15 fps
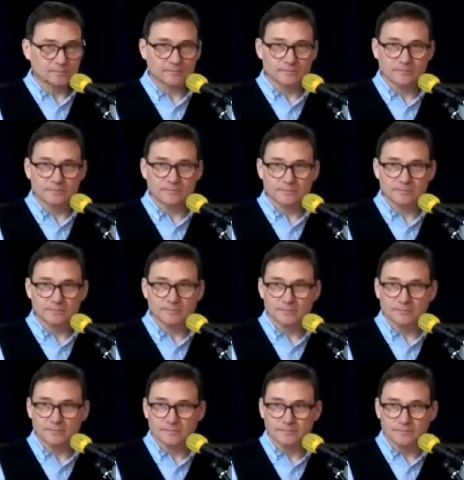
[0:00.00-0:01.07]

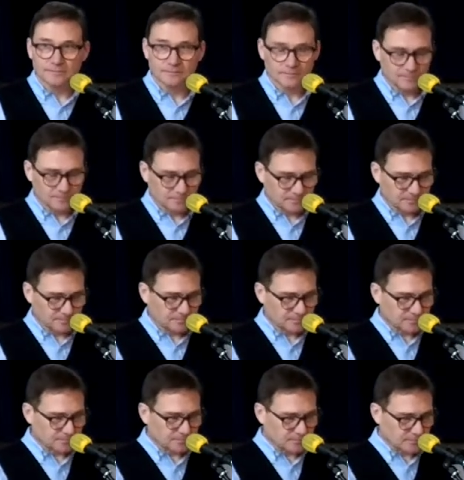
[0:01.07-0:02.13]

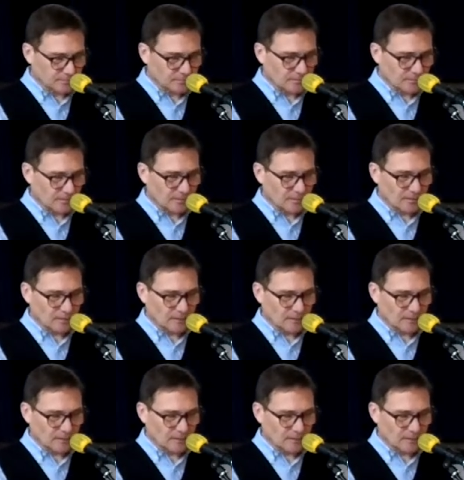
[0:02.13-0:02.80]
(silence)